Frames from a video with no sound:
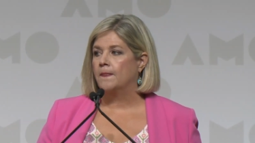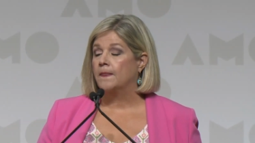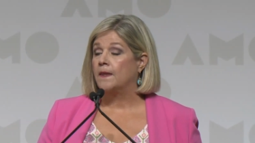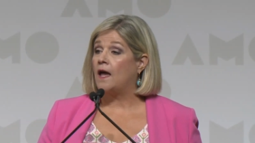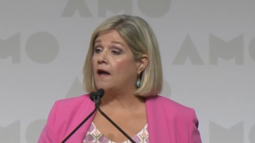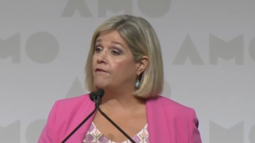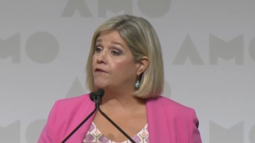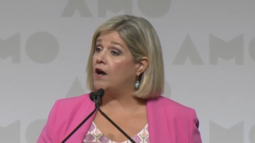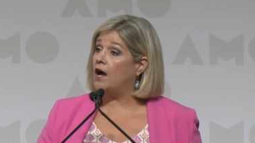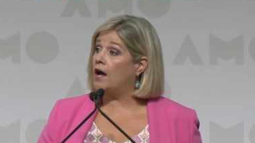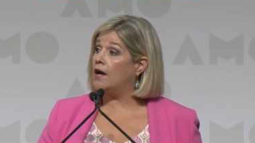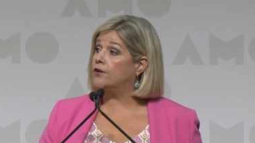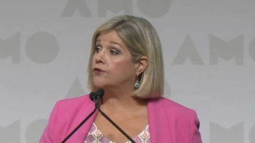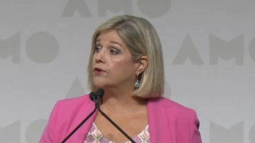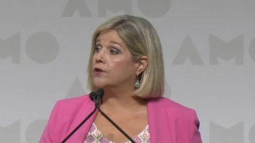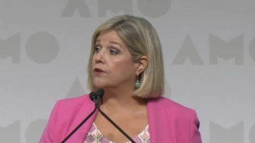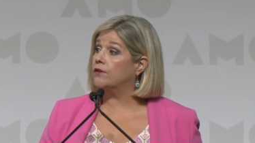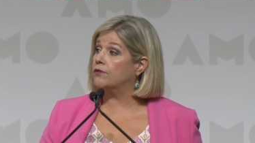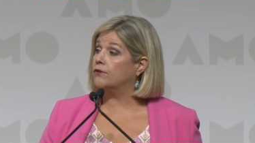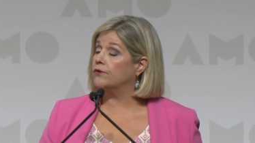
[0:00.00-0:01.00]
Of
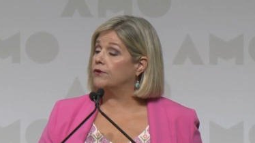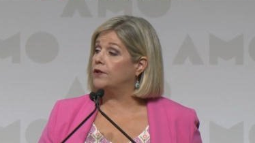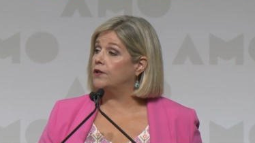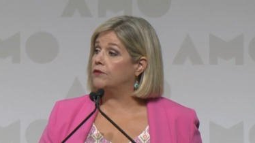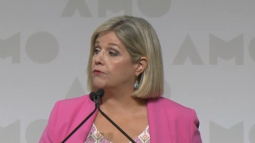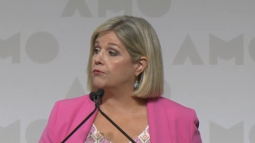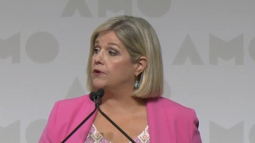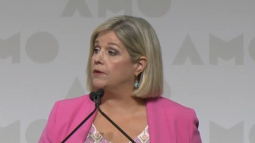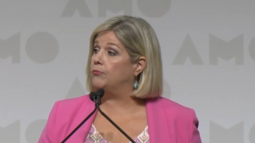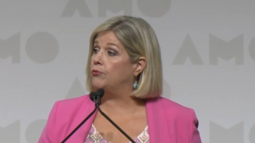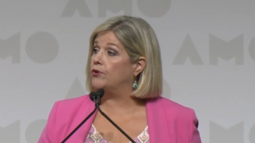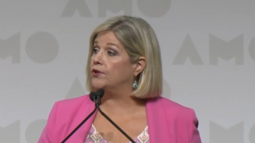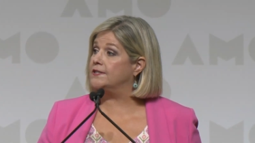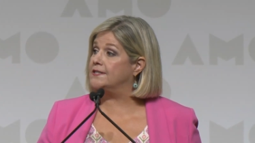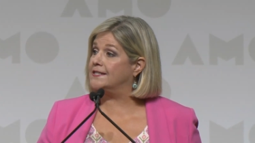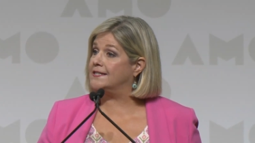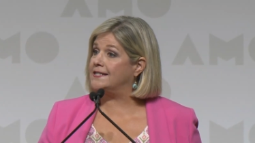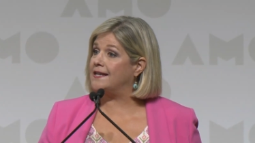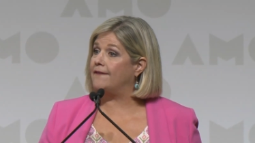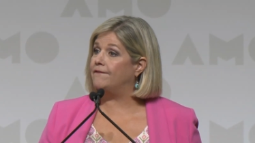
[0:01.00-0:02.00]

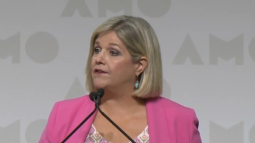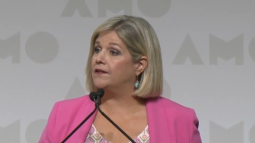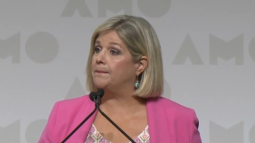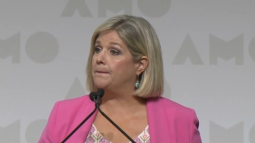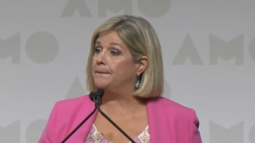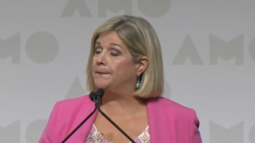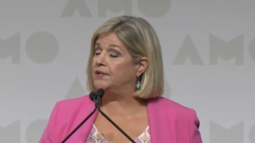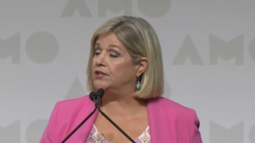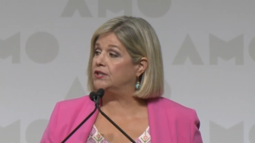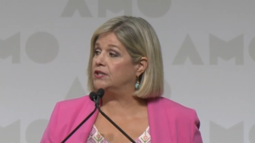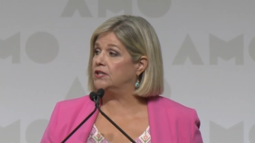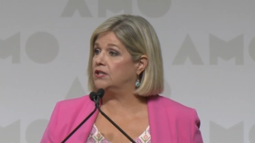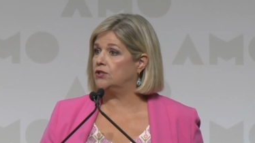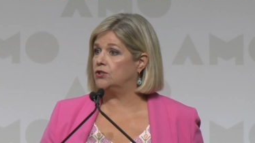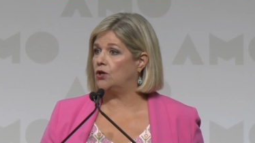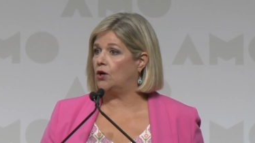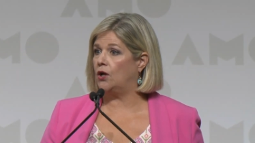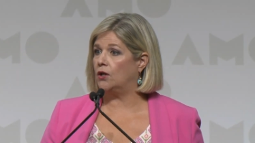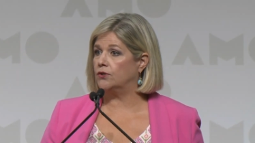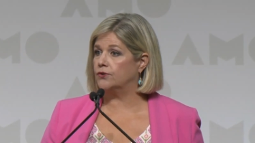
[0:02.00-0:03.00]
$133.7 billion
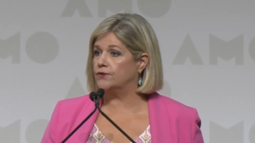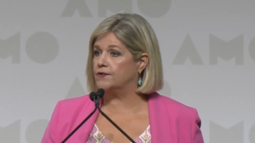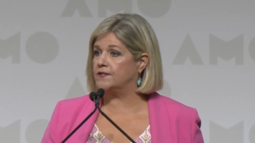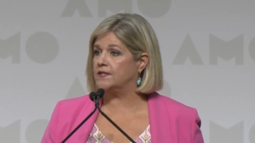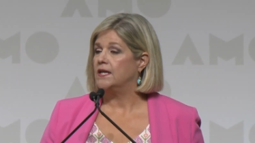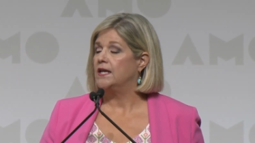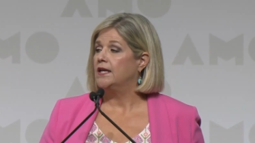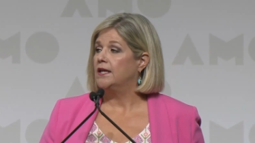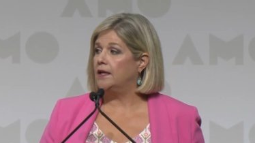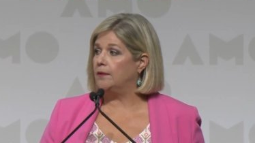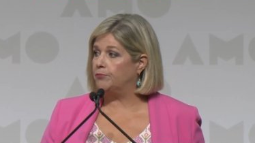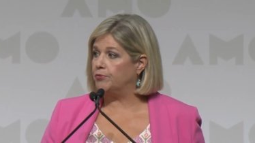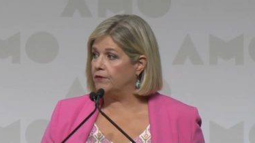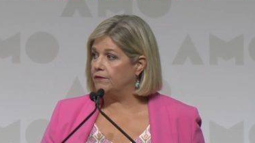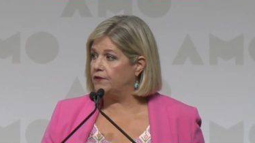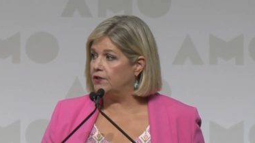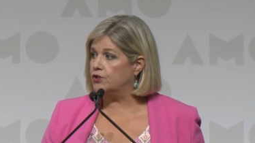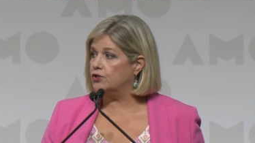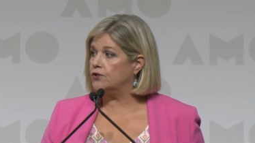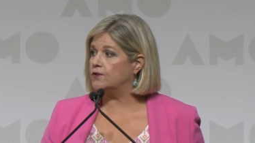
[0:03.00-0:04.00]
in
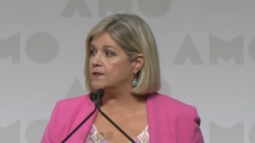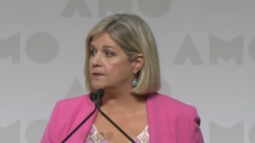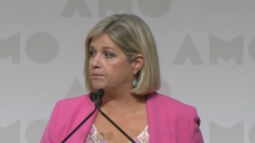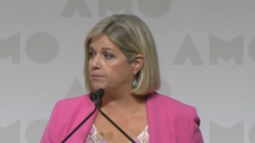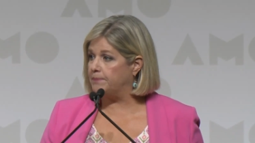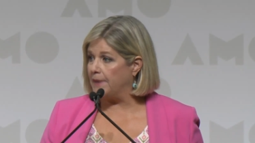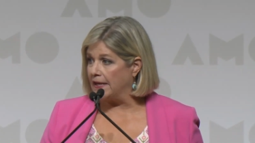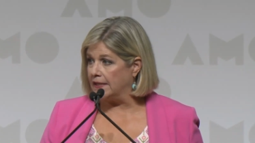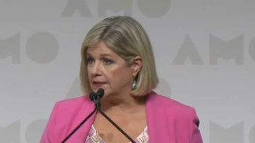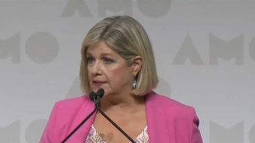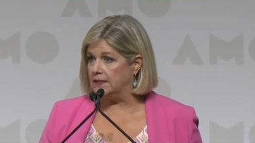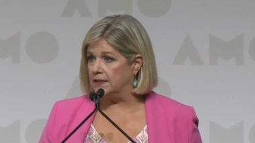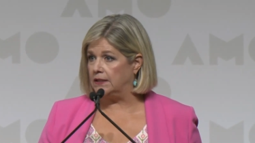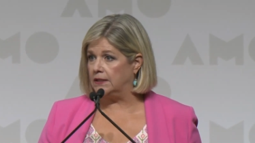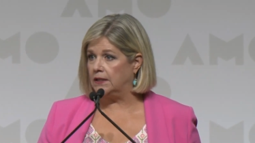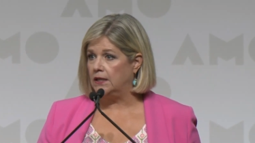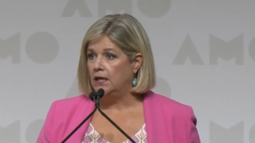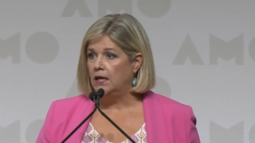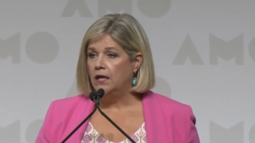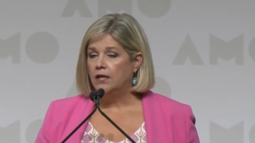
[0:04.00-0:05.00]
provincial
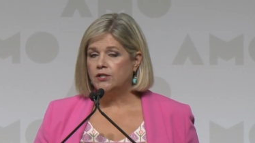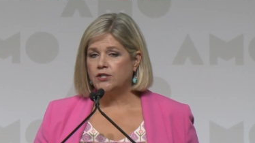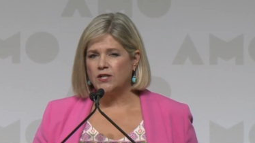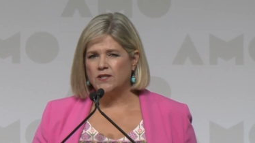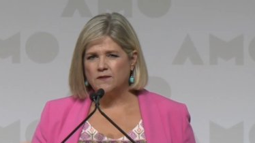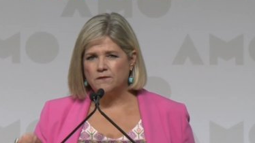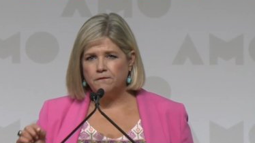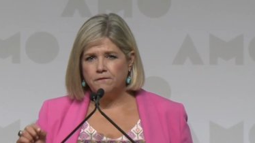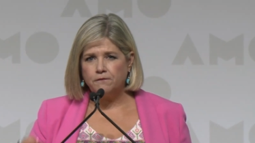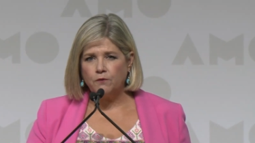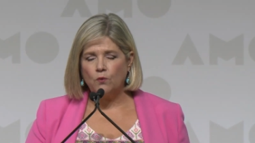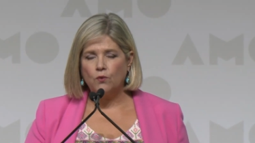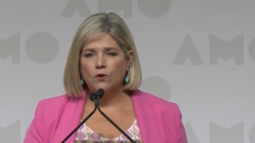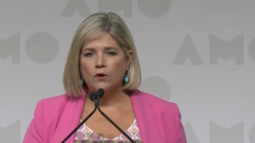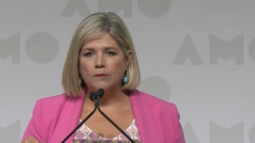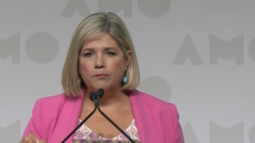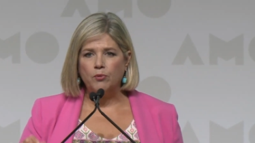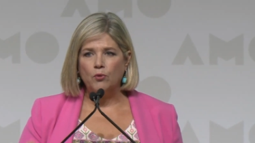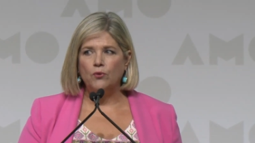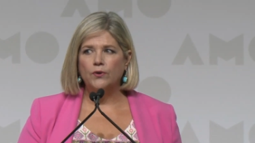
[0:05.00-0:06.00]
spending, just
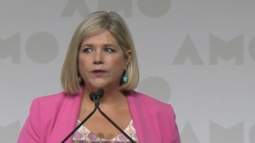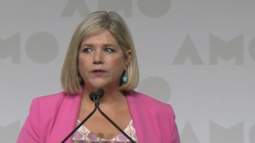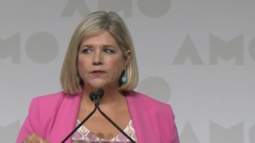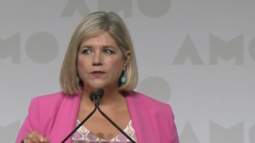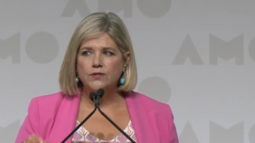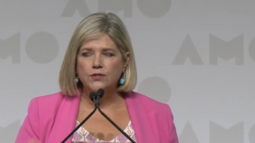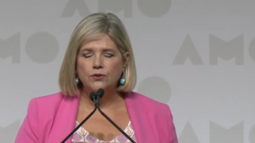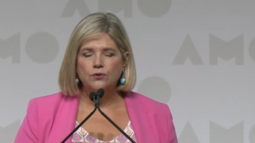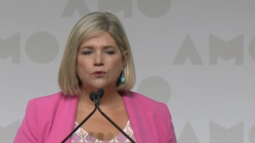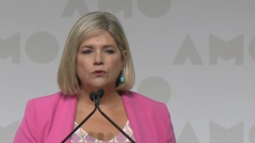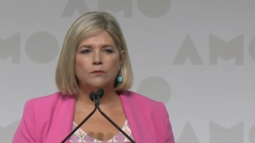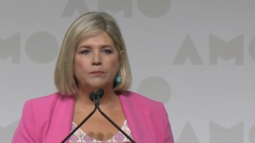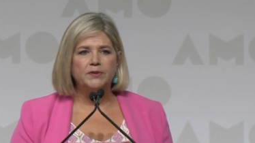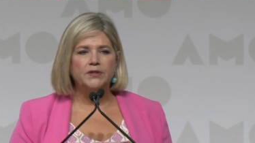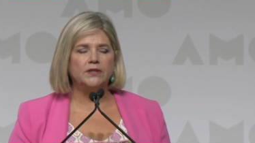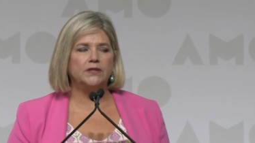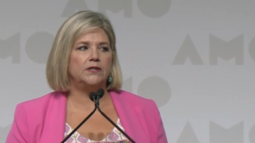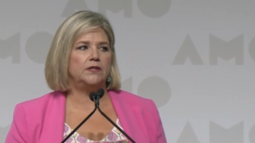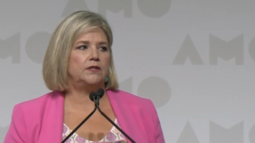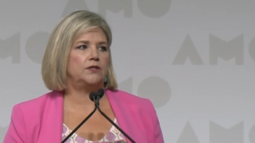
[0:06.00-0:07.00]
$4.2
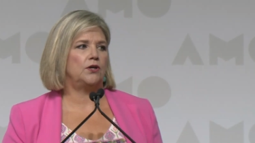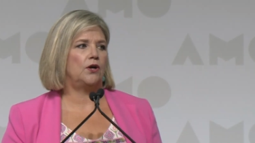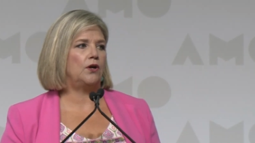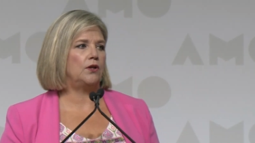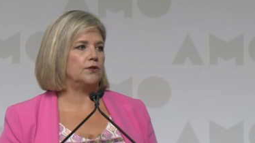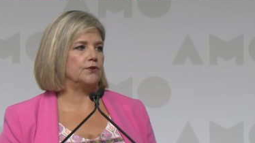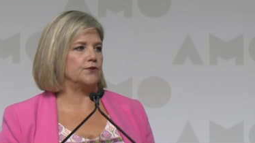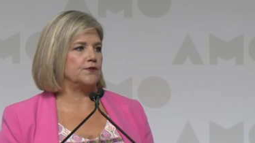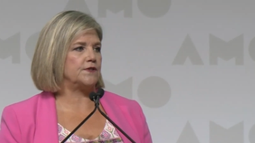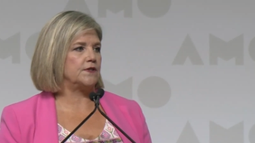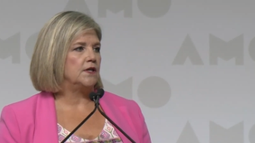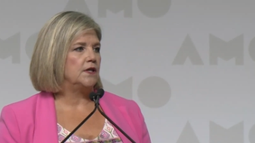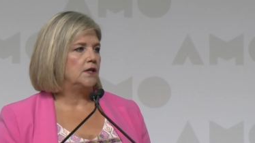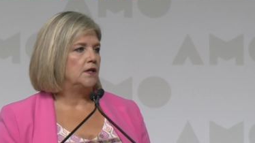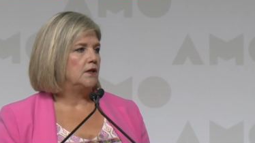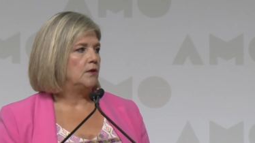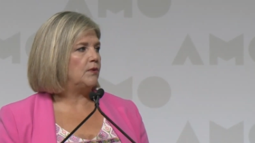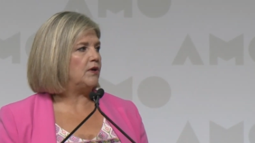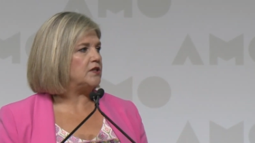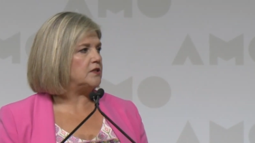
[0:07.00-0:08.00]
billion
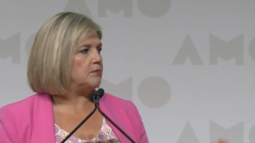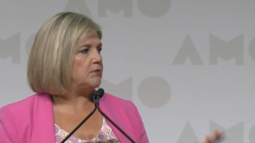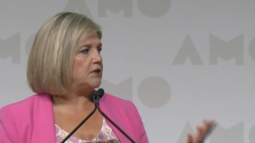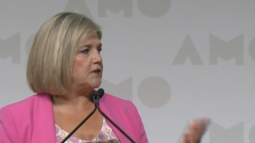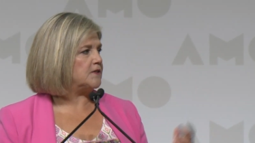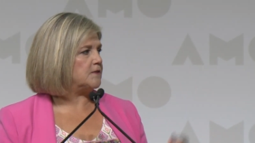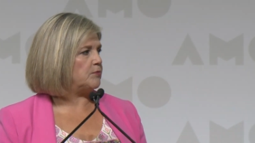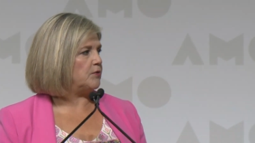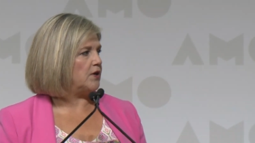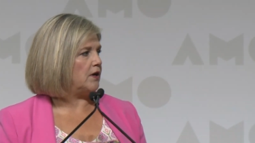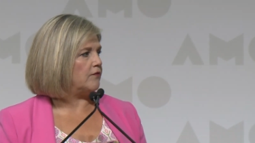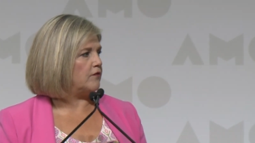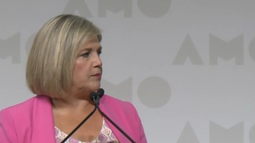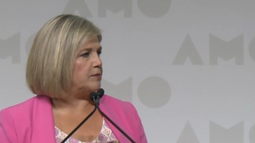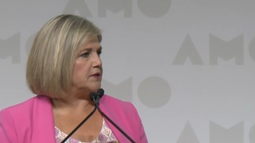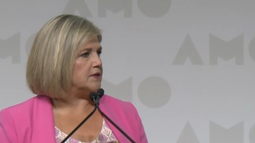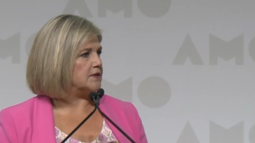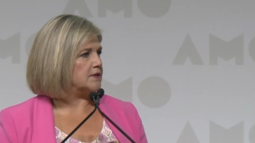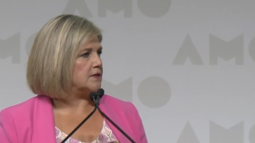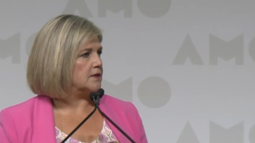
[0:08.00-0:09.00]
went to municipal
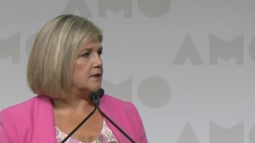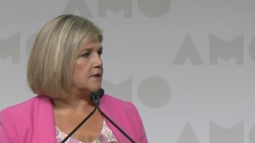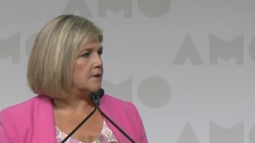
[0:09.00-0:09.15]
governments.